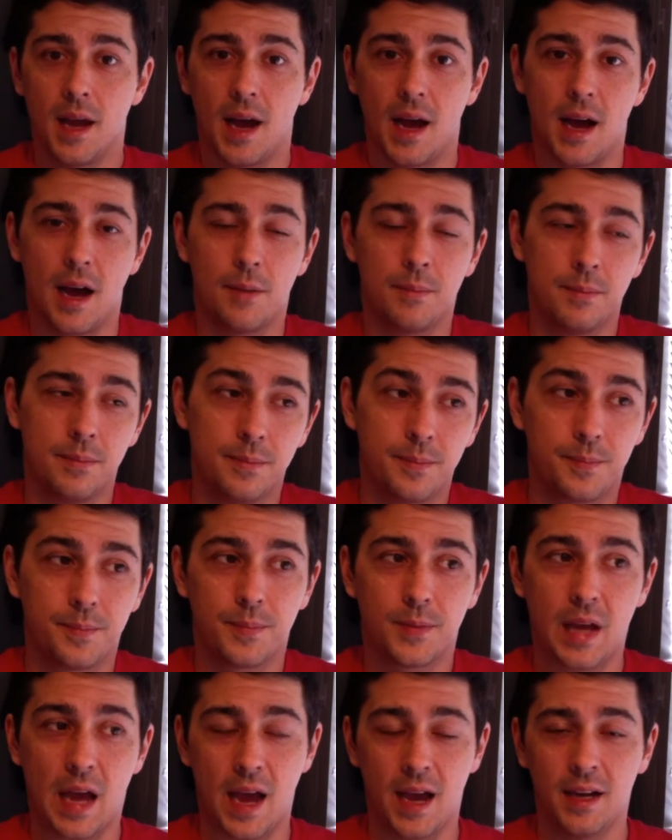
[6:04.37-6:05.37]
I'm
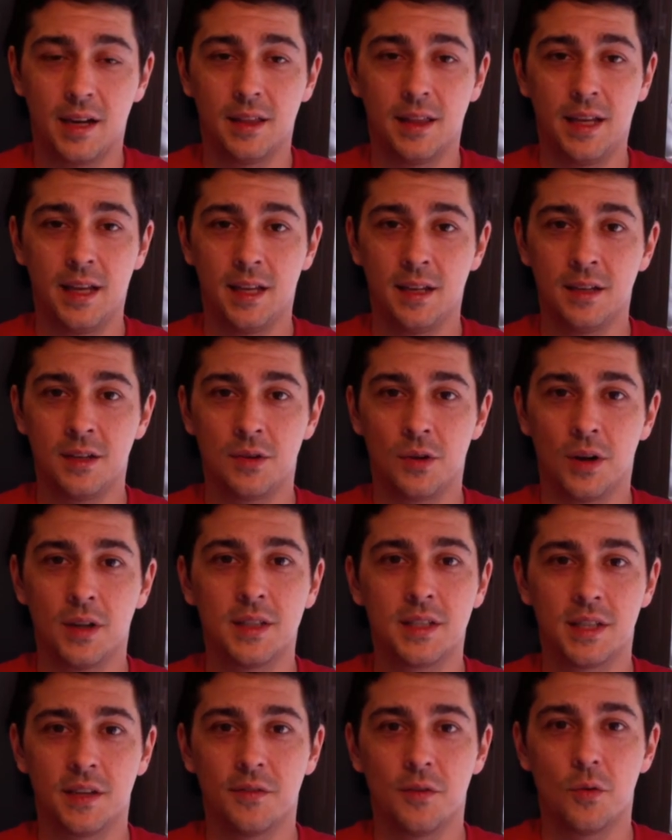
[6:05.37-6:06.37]
kind of leaning
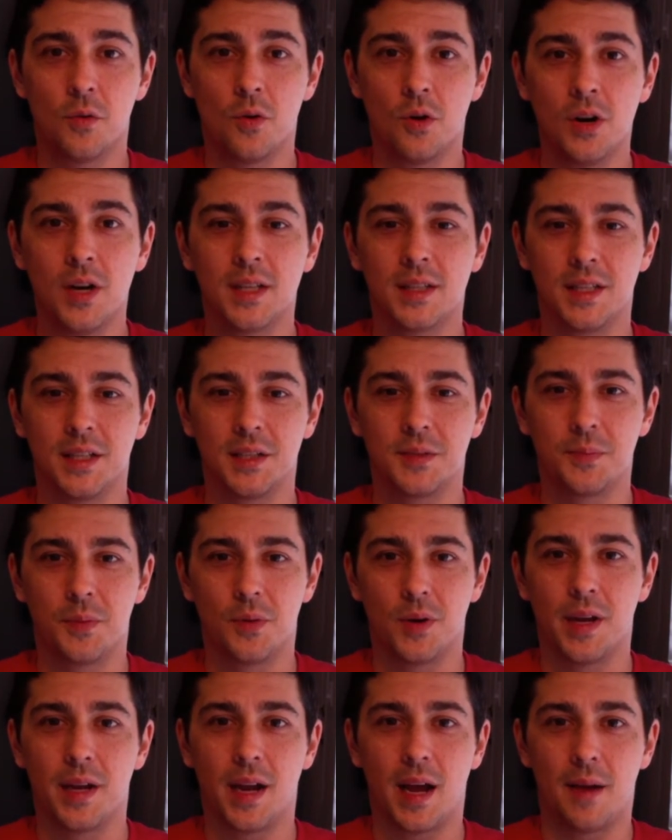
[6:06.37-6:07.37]
towards Civil War at this
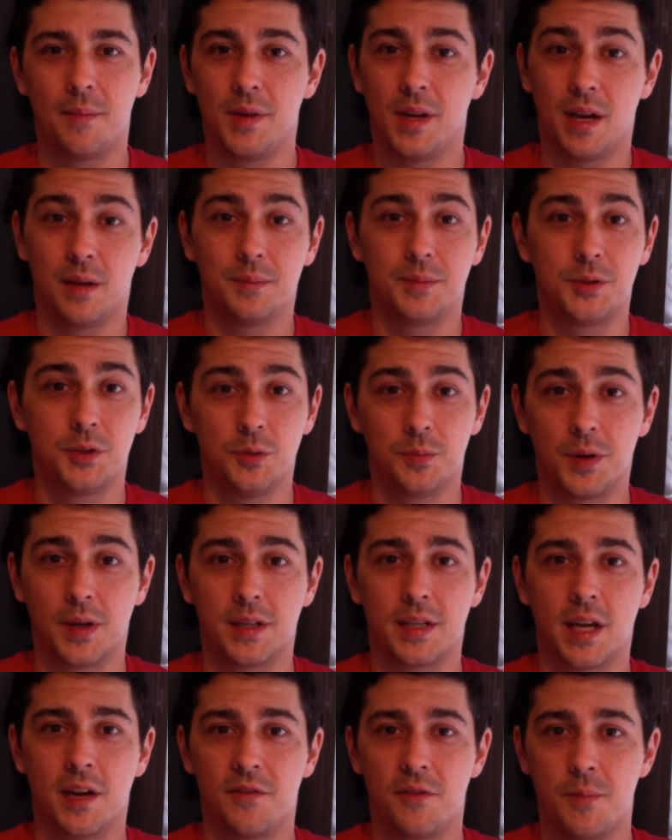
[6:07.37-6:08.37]
point. I mean, I'm super
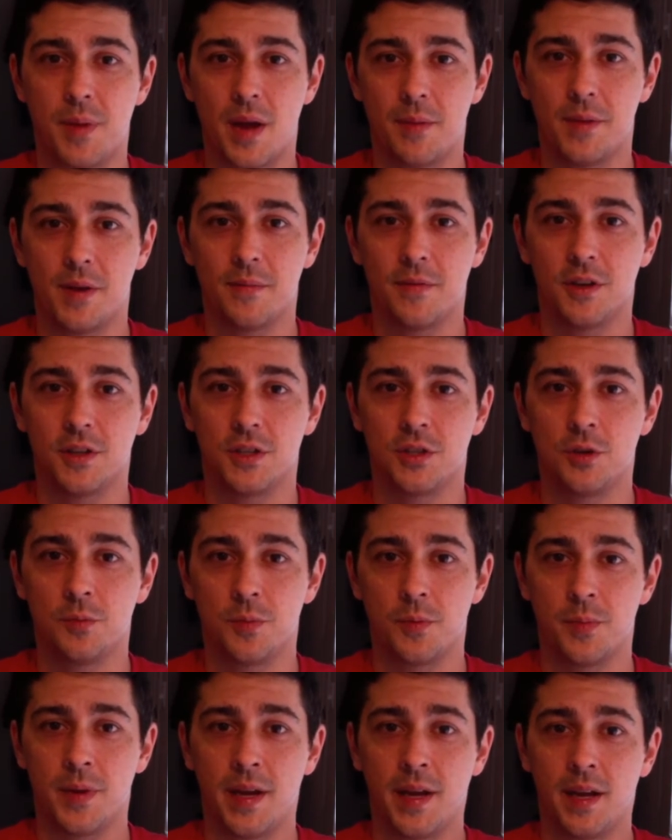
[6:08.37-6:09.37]
excited for Batman versus.
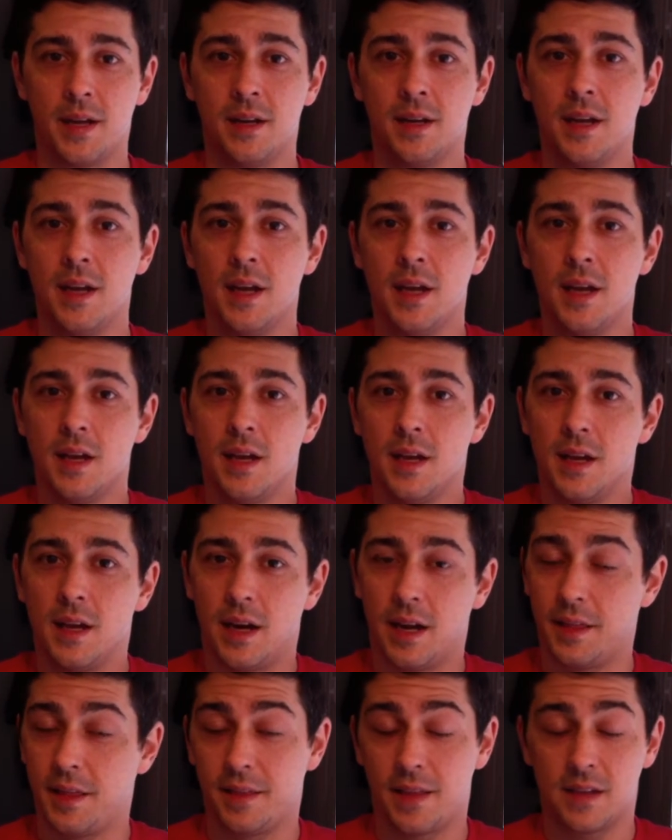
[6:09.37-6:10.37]
Superman,
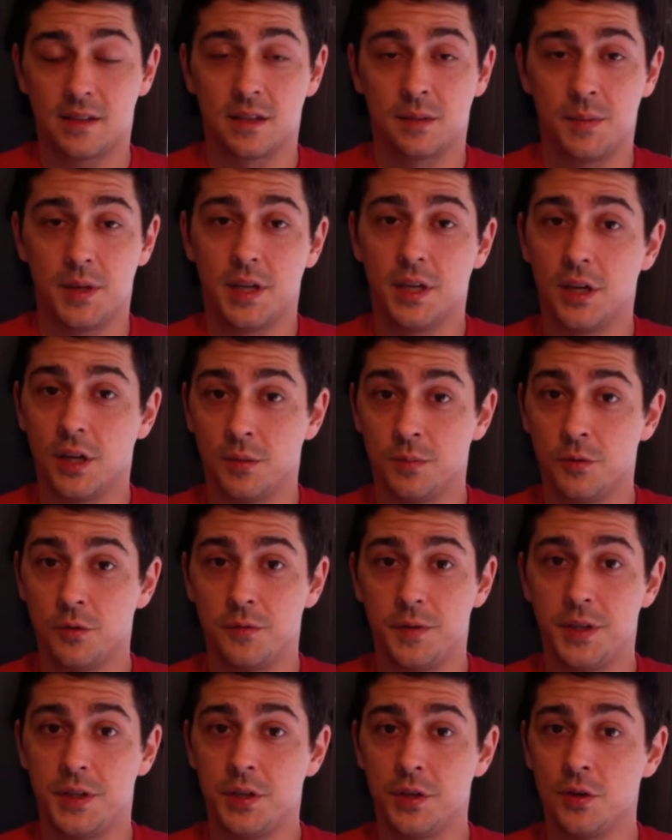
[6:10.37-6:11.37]
and I think that's going to be a good
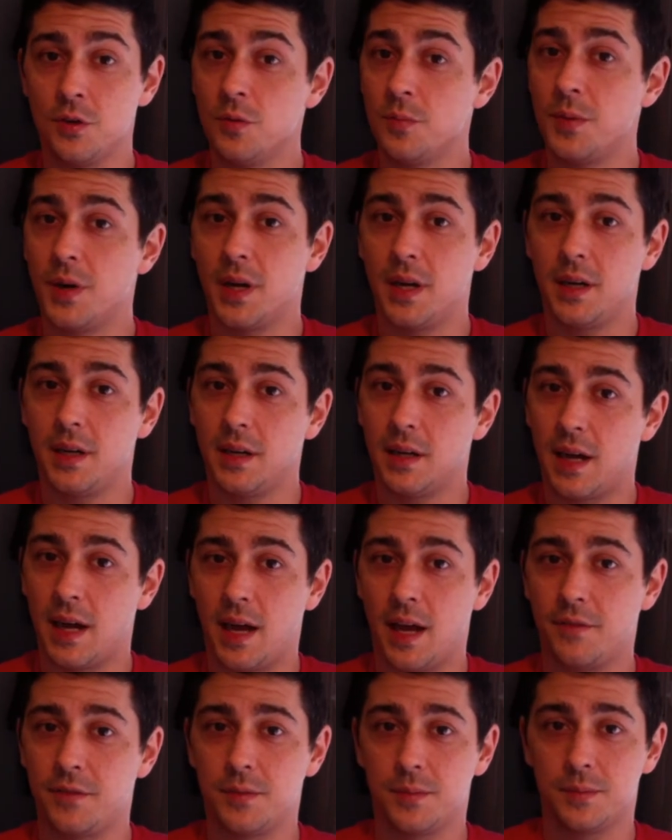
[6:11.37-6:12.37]
movie too, but I
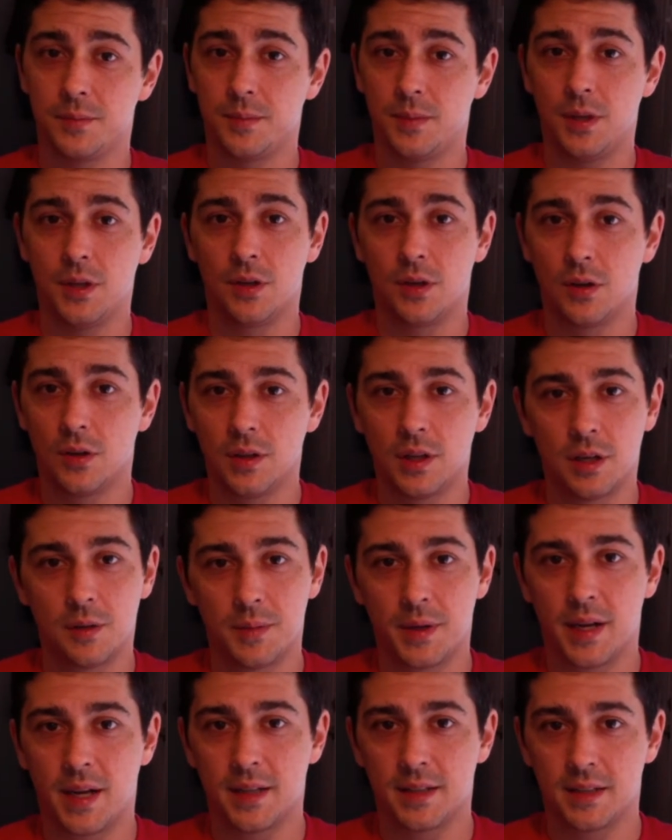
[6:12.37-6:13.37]
have some, you know, a little
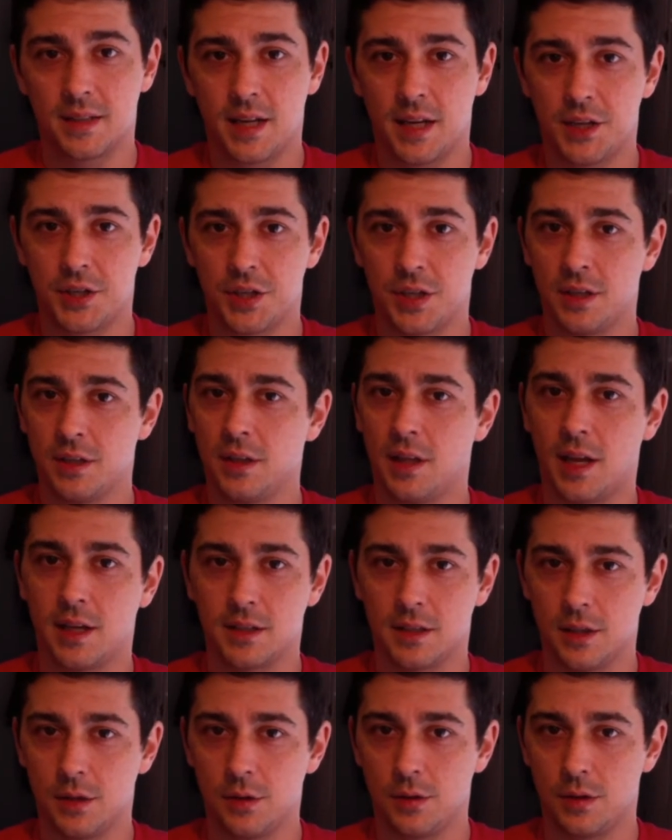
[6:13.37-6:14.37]
bit of hesitation.
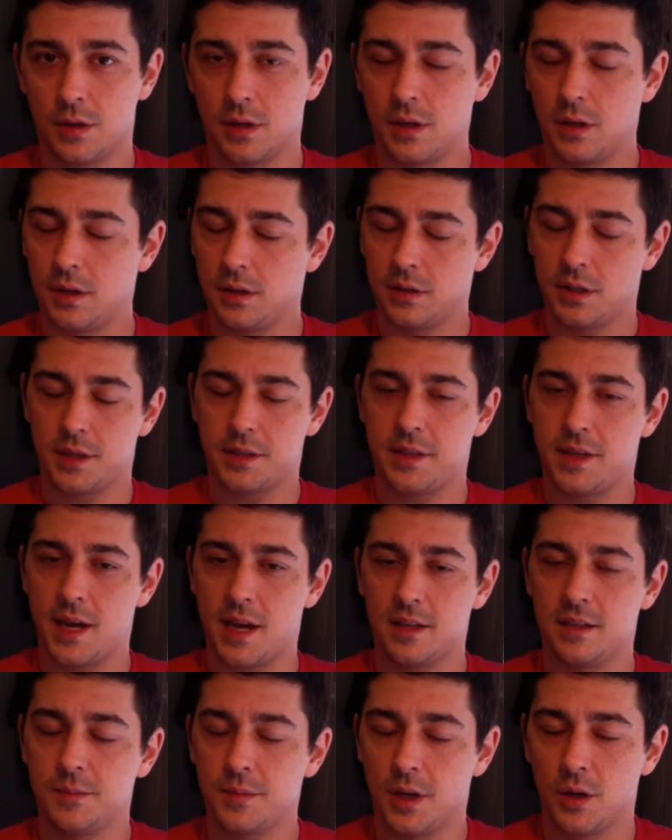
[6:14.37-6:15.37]
Lex Luthor, Jesse
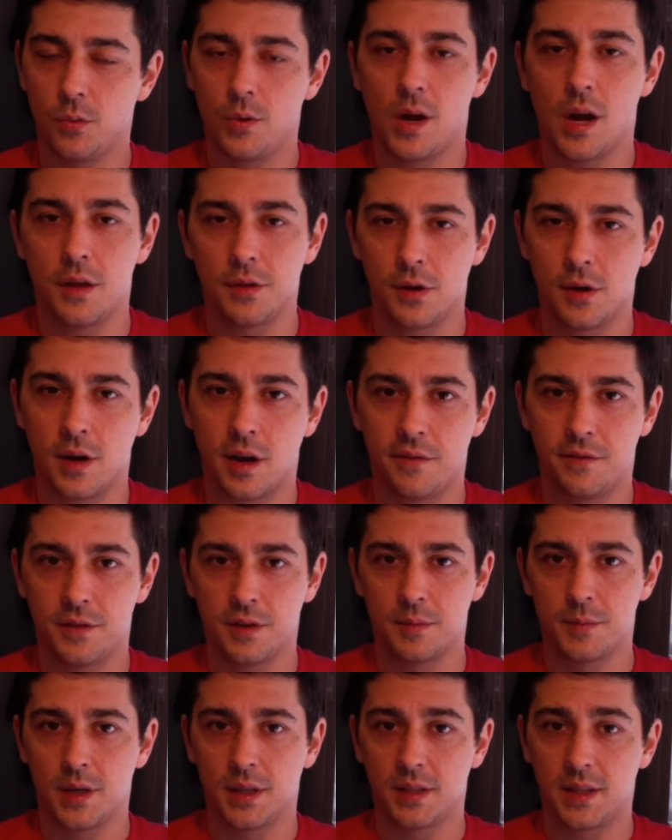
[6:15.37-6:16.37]
Eisenberg, we all know how I
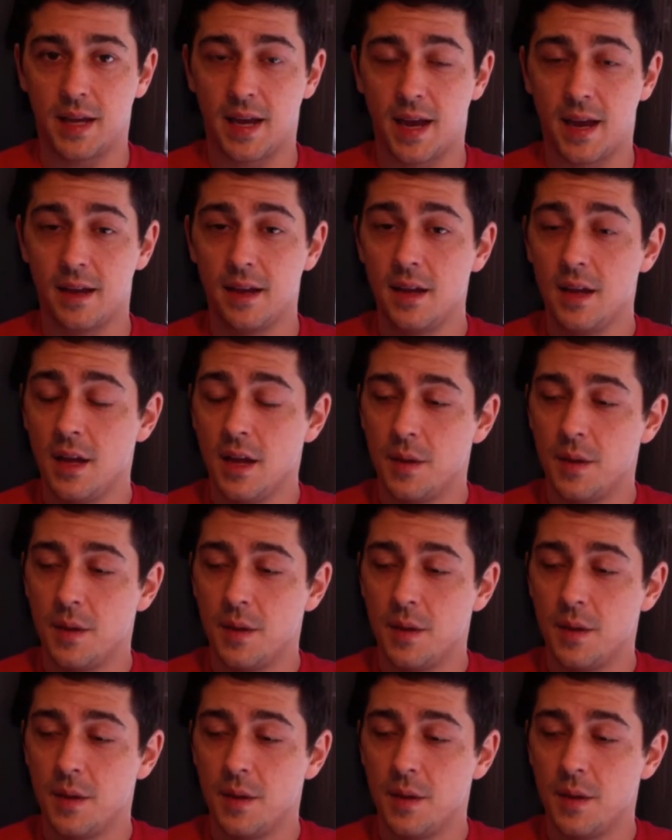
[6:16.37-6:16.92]
feel about that.